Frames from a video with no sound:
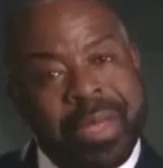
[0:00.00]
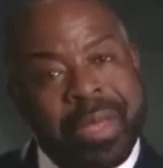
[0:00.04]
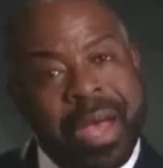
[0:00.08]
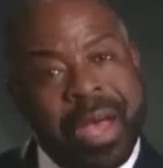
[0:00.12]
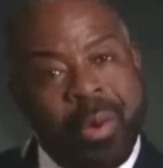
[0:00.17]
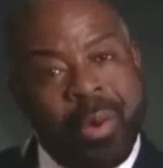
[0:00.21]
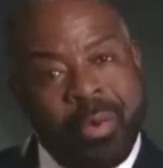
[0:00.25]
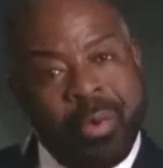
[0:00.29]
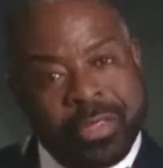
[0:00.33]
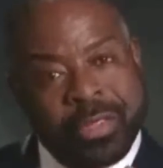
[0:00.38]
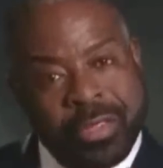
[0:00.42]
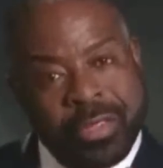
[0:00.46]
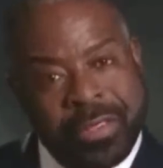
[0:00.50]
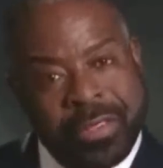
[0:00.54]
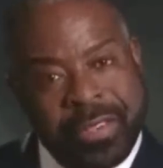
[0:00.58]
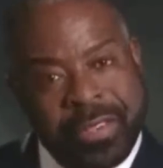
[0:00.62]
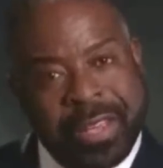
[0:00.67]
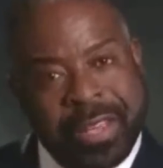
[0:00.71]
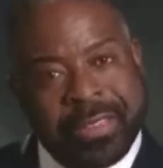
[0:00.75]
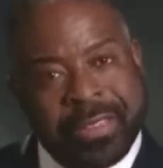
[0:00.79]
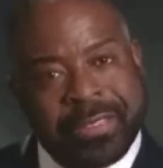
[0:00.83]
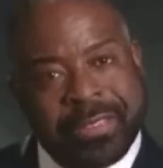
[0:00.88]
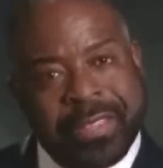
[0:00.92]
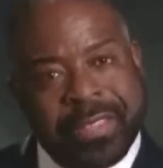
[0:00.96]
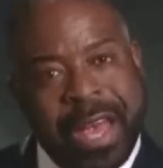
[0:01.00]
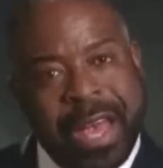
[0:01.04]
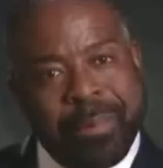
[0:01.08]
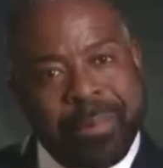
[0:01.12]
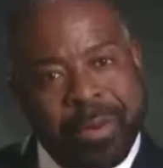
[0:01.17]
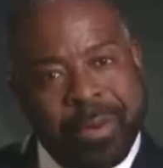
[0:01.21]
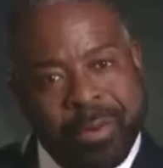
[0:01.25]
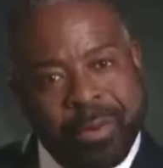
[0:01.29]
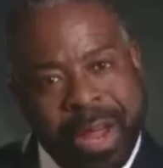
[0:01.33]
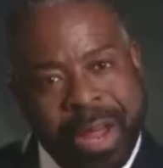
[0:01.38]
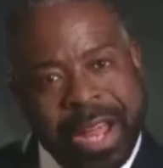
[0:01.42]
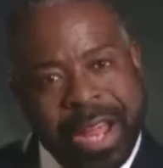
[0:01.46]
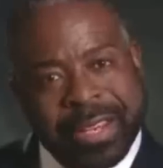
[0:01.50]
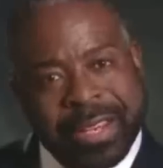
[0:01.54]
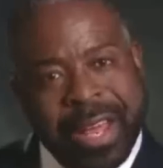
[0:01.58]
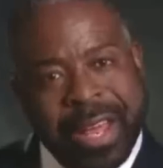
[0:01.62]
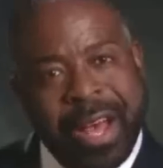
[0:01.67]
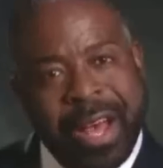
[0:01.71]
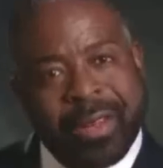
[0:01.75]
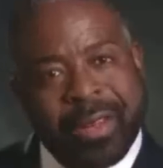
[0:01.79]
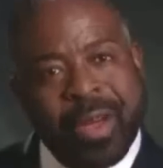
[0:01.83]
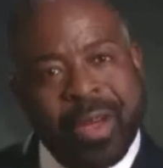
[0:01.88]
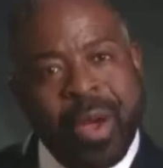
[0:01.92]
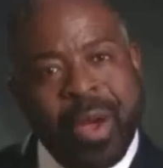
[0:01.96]
I want you to take the time and write
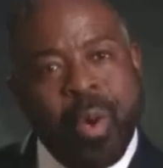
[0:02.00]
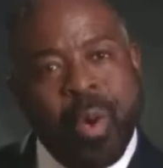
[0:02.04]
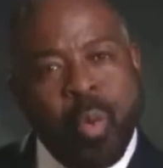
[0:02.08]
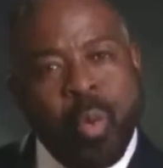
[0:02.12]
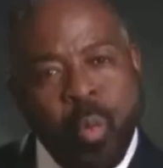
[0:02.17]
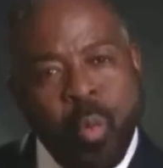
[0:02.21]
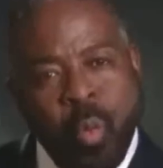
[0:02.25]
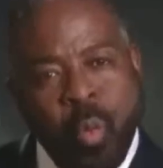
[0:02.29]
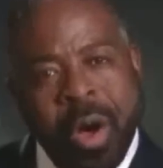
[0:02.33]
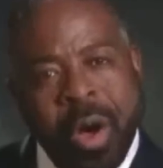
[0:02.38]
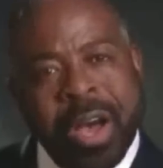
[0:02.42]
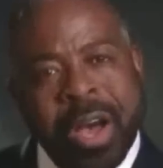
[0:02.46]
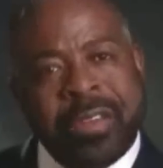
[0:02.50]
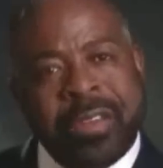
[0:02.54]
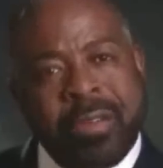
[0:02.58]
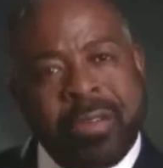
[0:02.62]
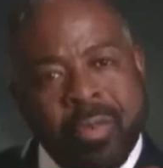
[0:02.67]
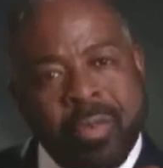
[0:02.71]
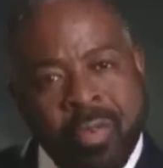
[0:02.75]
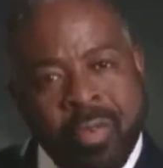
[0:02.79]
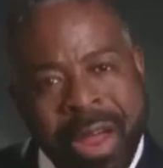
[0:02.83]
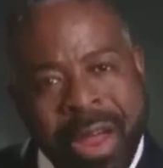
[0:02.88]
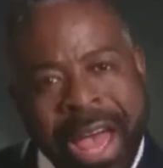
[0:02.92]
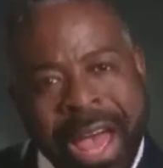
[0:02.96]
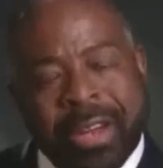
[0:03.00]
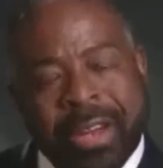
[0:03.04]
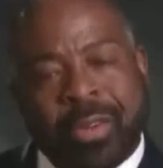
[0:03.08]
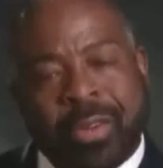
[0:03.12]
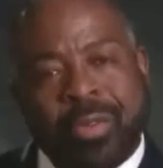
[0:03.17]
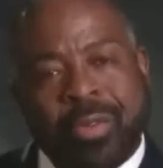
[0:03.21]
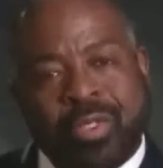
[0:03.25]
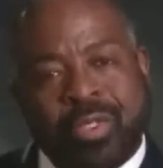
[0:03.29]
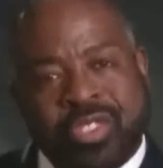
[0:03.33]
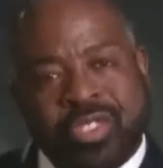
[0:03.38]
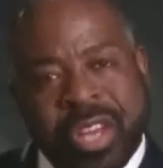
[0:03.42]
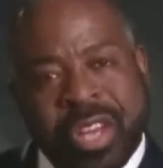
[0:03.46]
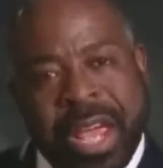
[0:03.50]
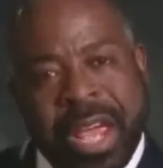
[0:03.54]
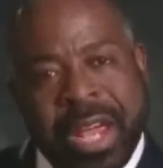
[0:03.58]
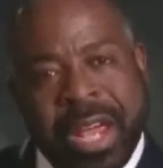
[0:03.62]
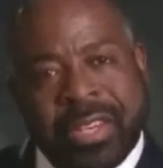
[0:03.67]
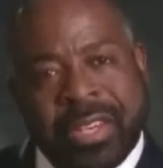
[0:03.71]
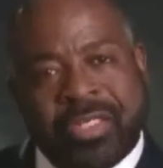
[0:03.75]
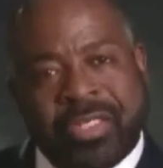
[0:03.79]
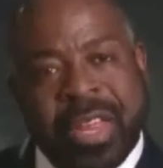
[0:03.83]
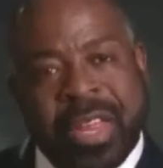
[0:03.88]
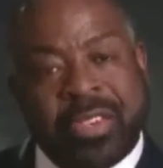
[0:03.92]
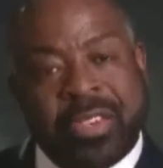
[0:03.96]
down one radical
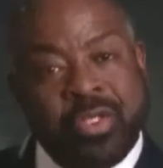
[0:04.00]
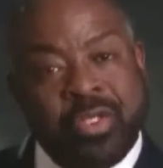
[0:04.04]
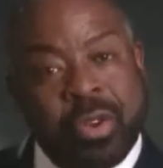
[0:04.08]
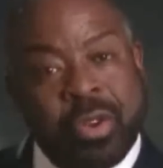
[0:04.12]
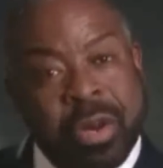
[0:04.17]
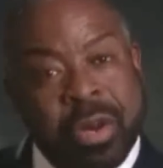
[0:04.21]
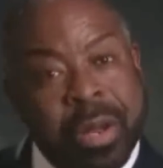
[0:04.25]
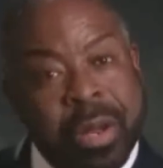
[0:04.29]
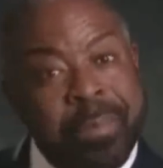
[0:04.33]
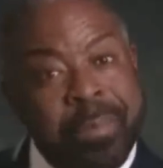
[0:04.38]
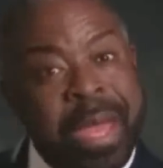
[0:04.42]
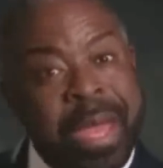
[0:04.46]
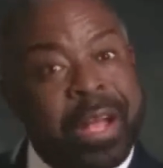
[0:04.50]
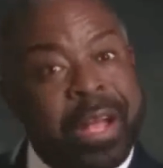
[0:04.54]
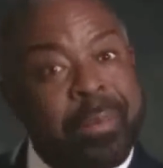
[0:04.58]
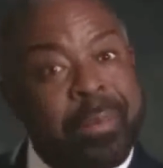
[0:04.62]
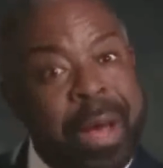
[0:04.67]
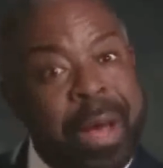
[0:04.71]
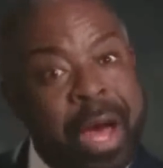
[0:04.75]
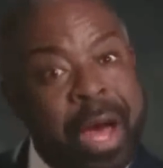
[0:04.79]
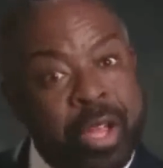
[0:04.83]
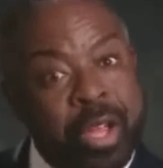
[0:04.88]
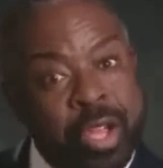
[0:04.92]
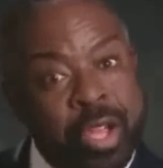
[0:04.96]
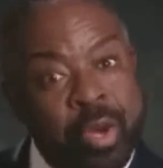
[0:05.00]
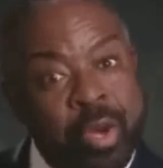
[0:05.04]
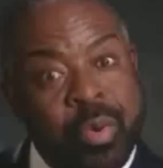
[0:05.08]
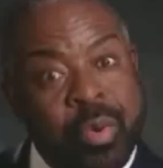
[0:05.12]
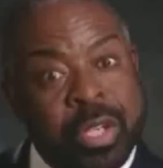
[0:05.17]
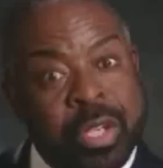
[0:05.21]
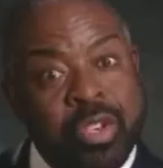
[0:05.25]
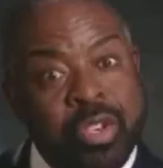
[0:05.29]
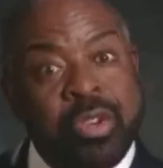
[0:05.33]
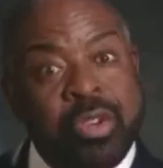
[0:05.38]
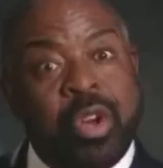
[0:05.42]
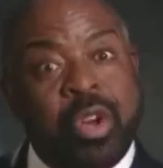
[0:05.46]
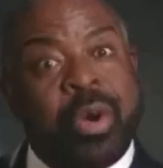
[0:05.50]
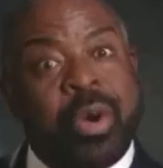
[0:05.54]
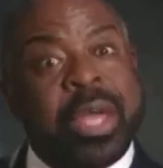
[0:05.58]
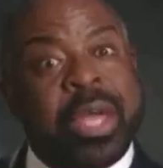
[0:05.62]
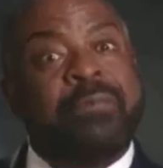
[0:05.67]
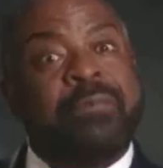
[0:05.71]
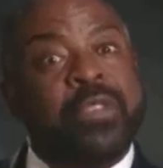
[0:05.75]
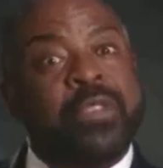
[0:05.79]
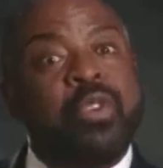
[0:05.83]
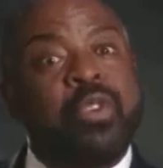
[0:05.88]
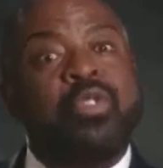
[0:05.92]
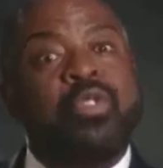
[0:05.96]
change that you're going to make about you. And you know,
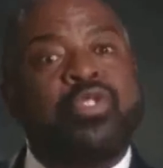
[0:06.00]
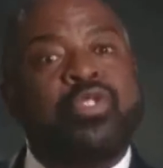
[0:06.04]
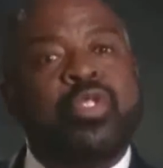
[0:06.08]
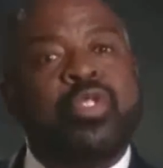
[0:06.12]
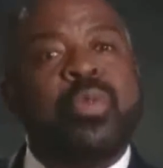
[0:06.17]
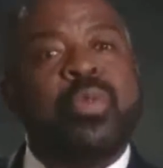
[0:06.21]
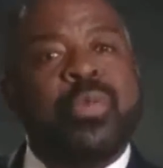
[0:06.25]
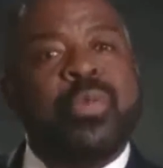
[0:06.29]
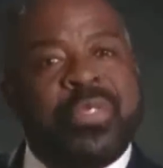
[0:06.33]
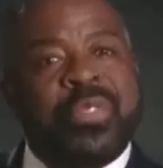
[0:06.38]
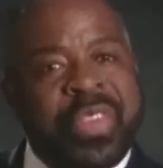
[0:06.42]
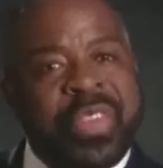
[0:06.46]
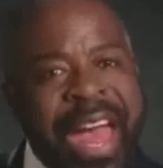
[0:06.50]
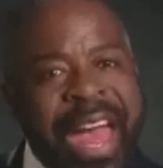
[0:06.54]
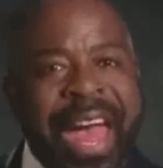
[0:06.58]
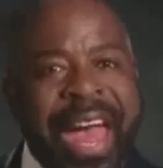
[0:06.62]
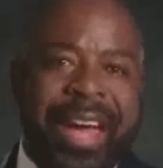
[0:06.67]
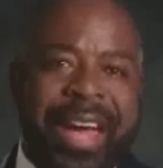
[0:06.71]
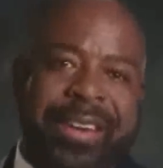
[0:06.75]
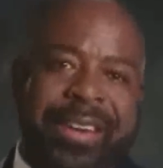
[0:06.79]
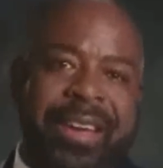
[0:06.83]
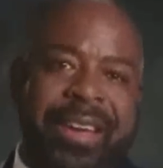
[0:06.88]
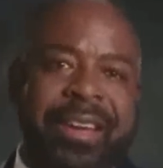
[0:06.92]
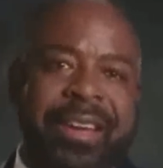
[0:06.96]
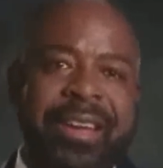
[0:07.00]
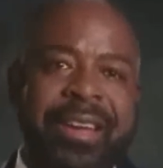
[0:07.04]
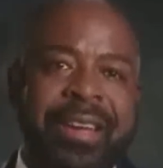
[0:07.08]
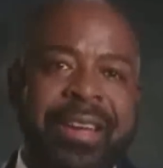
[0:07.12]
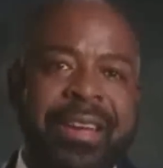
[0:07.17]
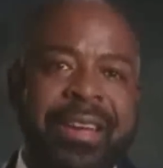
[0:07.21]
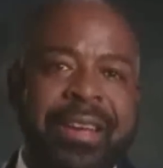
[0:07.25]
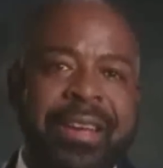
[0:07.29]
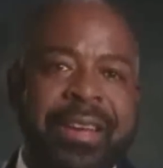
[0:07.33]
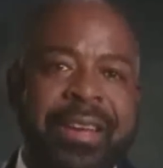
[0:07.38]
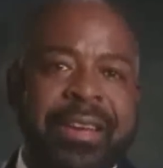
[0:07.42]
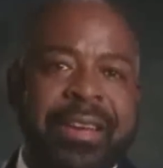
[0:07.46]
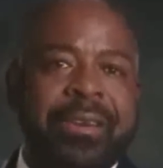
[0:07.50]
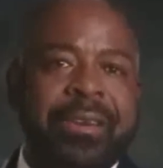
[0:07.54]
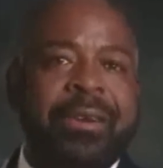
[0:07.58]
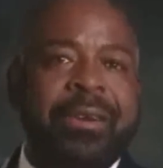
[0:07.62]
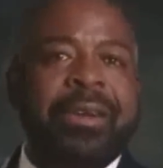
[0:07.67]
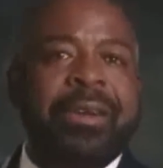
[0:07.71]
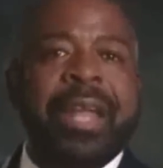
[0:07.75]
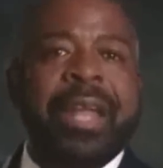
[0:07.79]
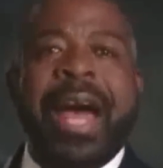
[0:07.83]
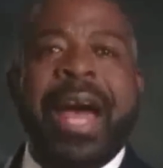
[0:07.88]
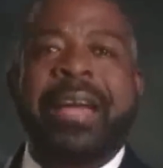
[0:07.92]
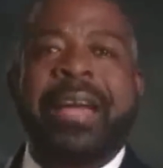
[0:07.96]
if you do that, your
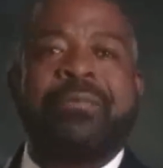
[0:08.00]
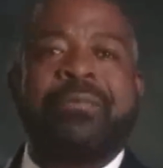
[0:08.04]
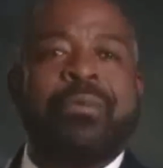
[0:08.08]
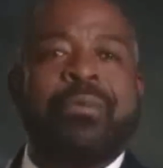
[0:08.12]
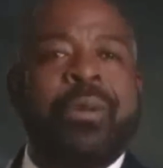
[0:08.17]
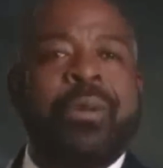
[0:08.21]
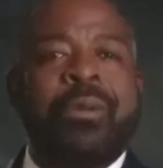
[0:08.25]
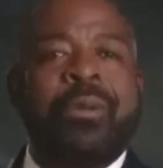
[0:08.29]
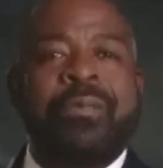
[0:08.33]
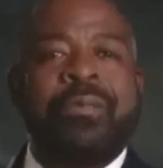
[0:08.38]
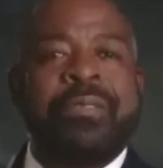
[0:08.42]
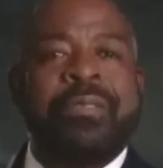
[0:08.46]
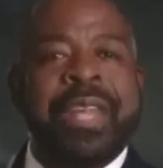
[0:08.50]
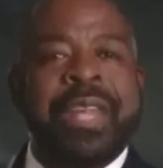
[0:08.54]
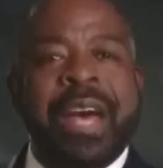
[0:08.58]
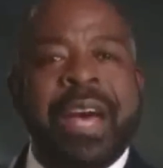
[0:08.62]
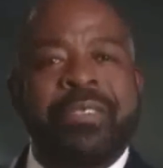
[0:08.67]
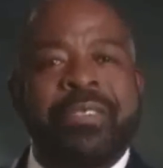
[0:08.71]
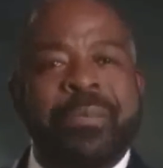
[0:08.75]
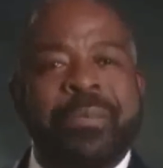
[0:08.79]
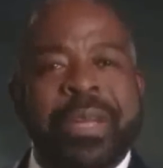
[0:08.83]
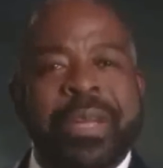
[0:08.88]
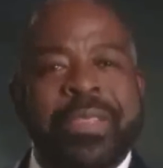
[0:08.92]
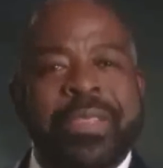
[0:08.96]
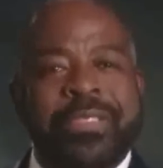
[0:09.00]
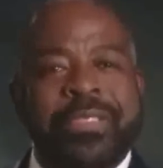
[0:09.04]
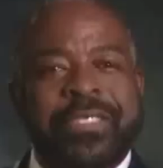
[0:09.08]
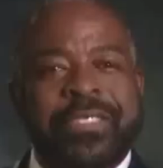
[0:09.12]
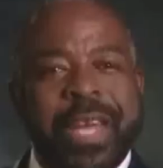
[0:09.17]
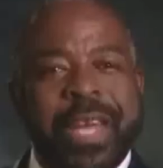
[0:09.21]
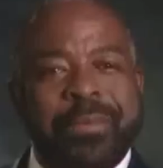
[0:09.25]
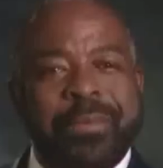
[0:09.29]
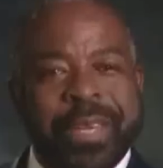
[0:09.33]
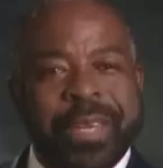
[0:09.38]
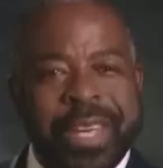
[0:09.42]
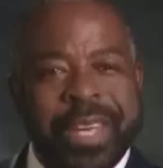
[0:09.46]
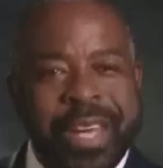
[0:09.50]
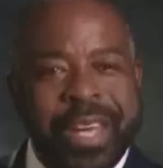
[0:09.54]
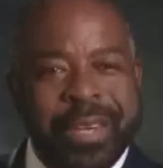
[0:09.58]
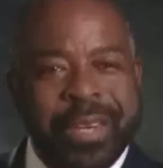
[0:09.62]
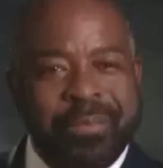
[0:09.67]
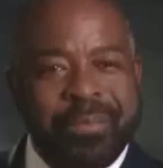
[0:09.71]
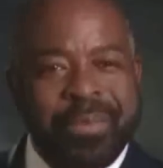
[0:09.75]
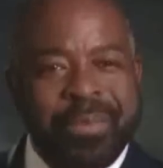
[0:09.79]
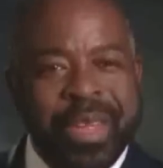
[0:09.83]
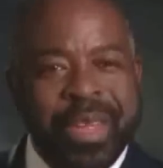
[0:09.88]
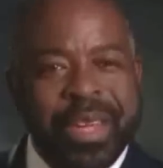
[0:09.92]
life will never be the same again.